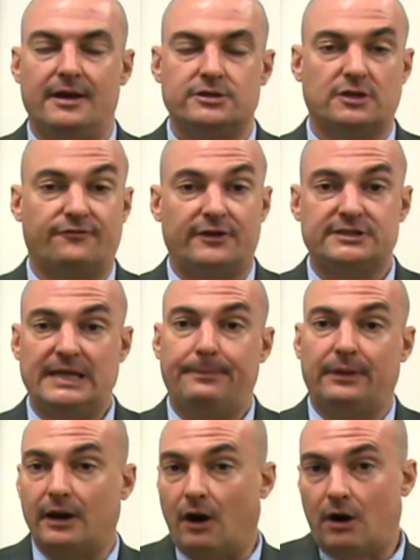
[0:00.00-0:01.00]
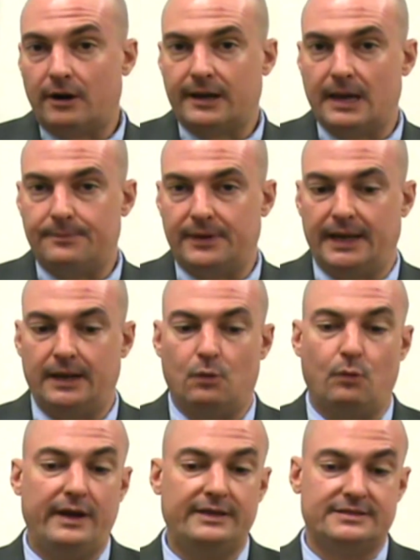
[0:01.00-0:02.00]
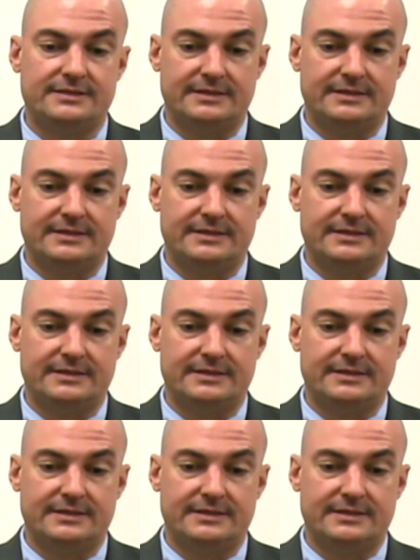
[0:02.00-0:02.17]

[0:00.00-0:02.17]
So for example, at our company, we